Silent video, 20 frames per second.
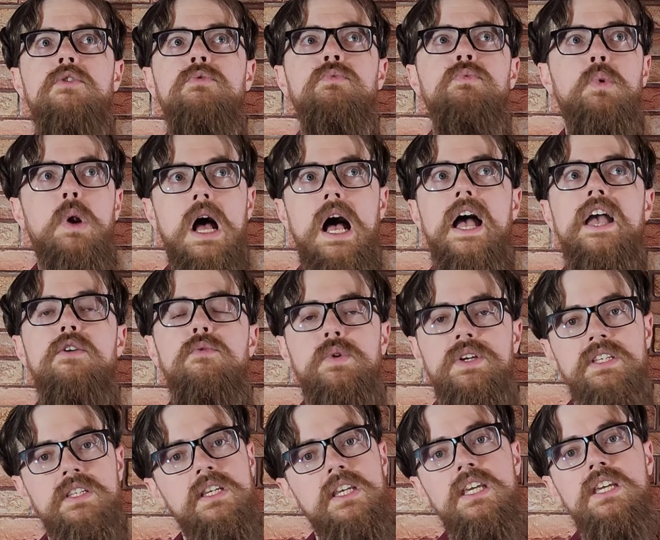a rye
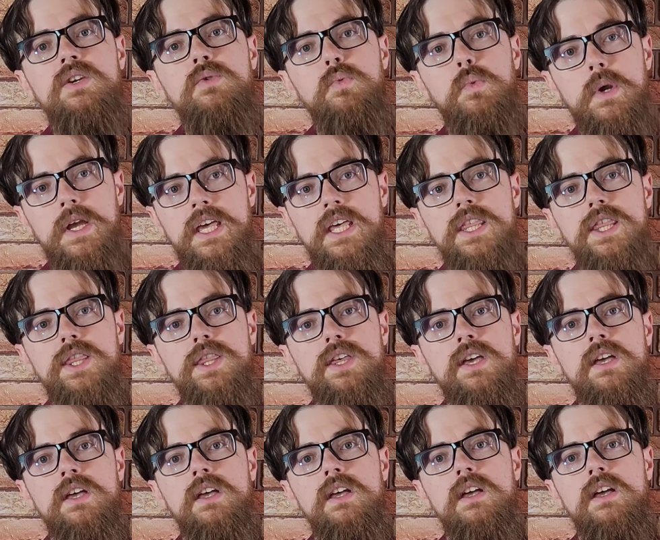whiskey with
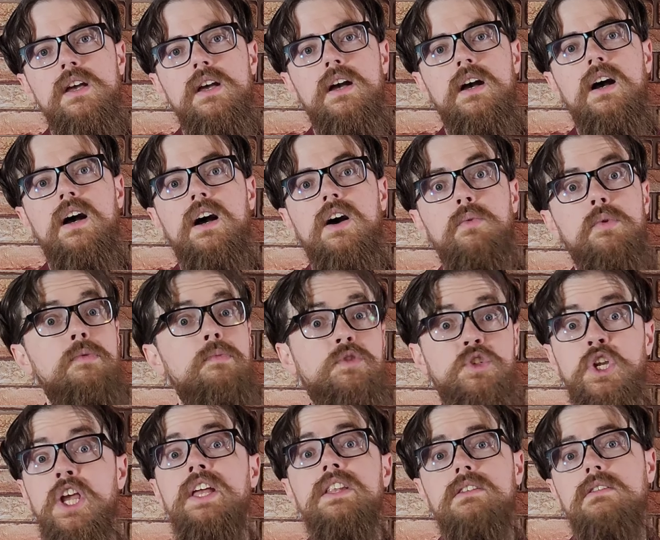
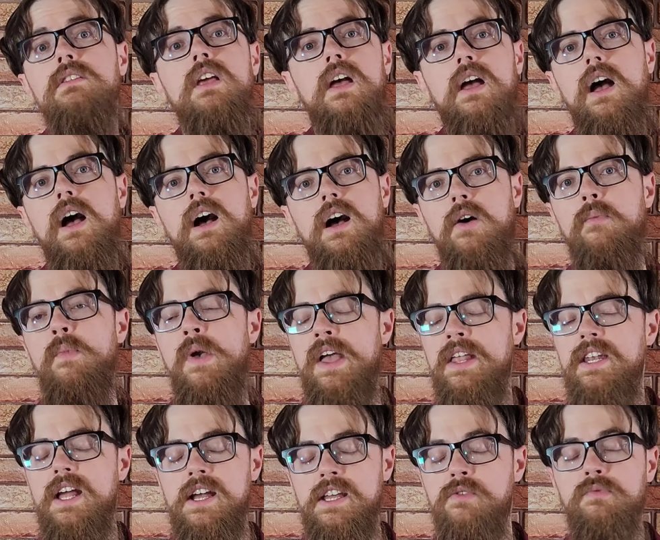gin,
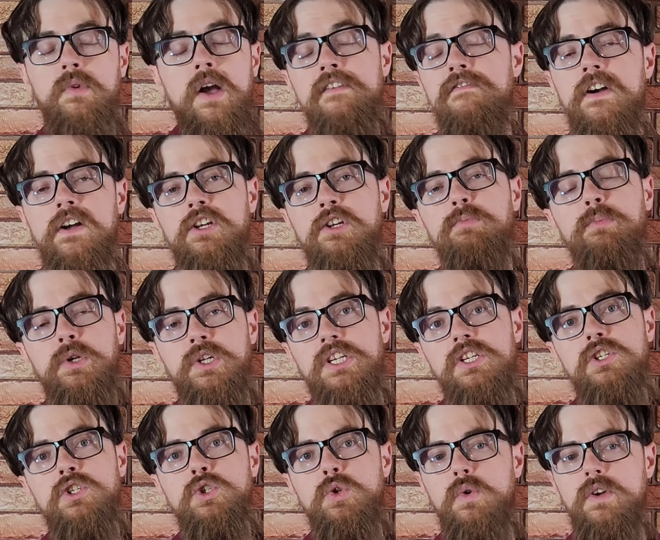and I found it
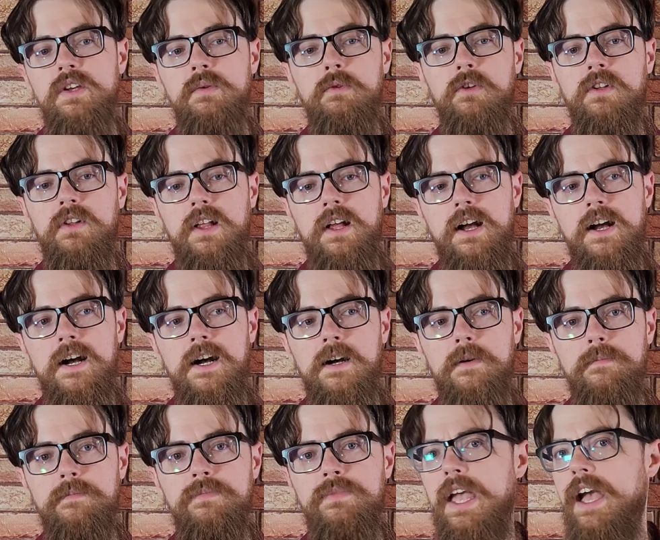pretty enjoyable.
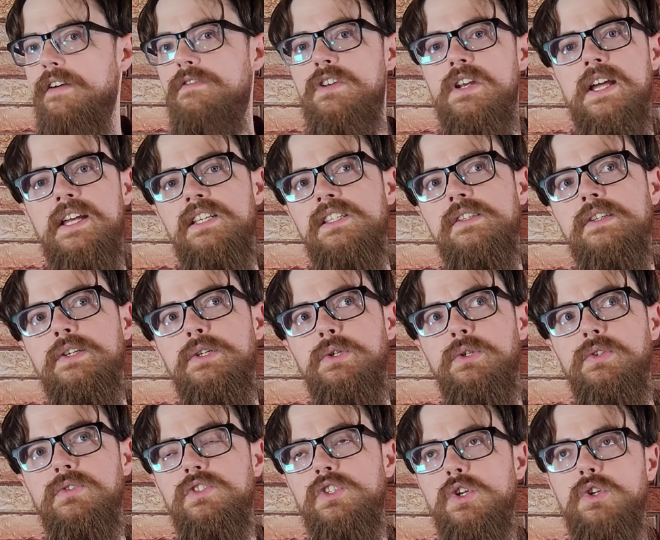They have a nice
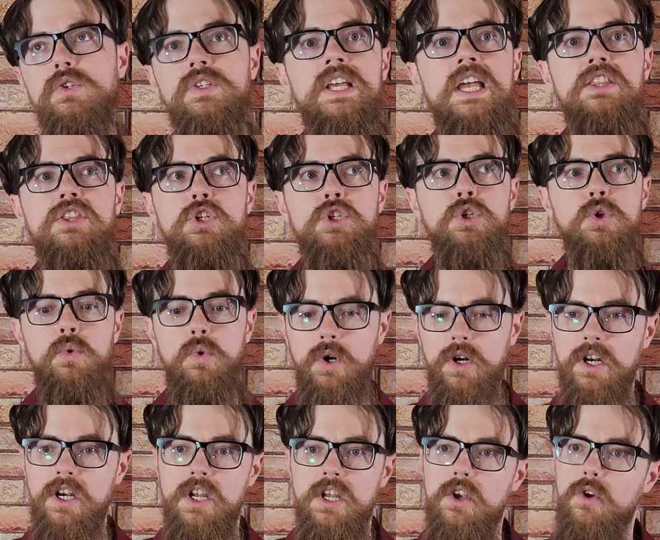little, so you take the
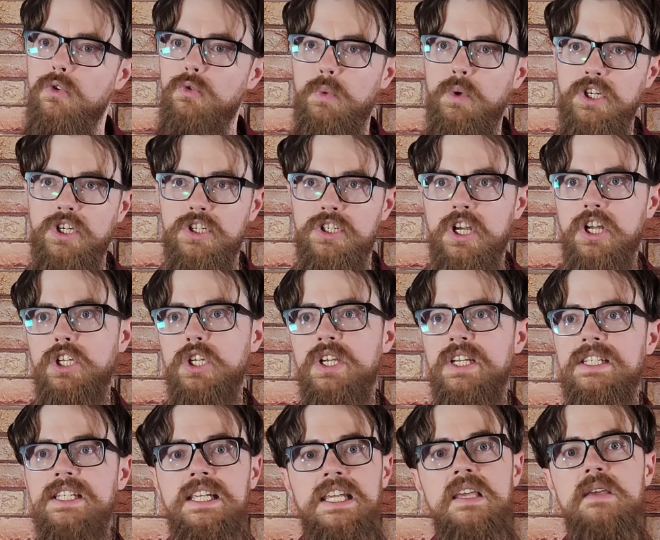tour. When you're done, you
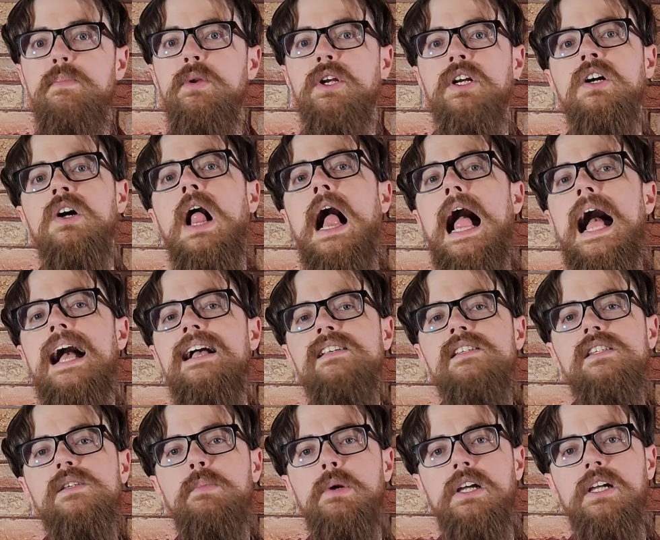get to keep your
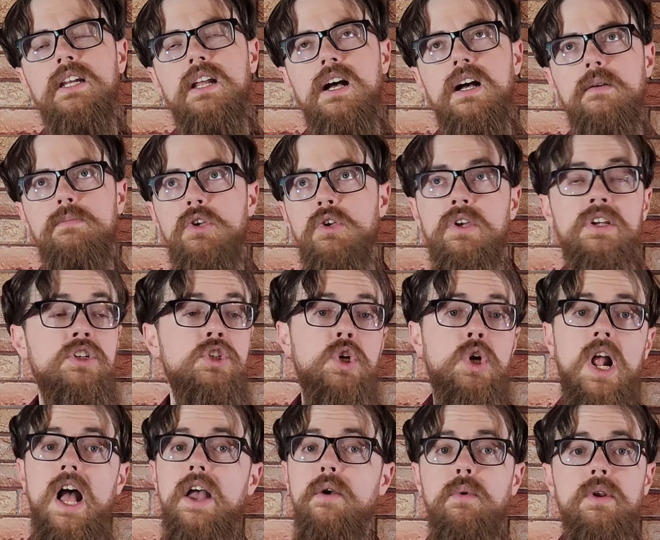glass, but you can
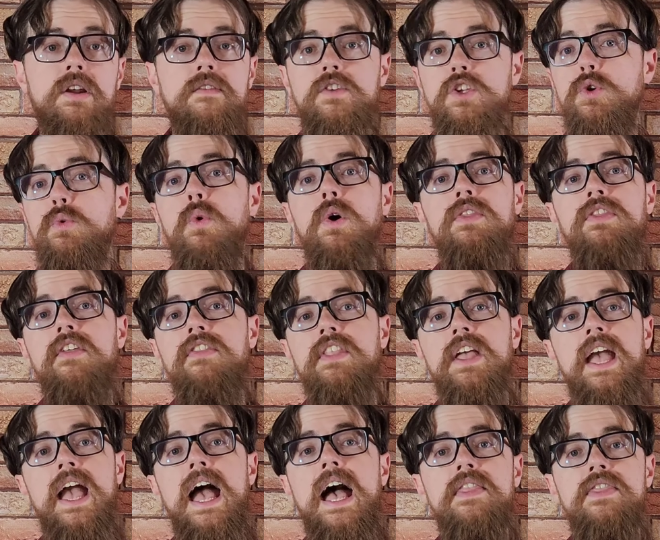try whatever you want that
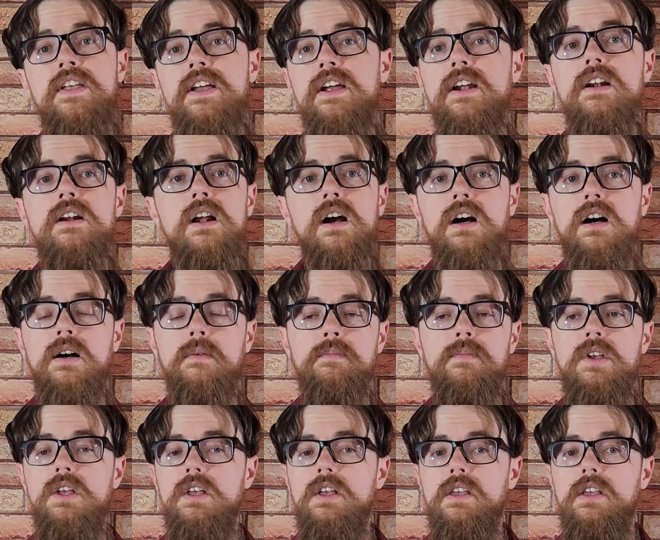they had there. I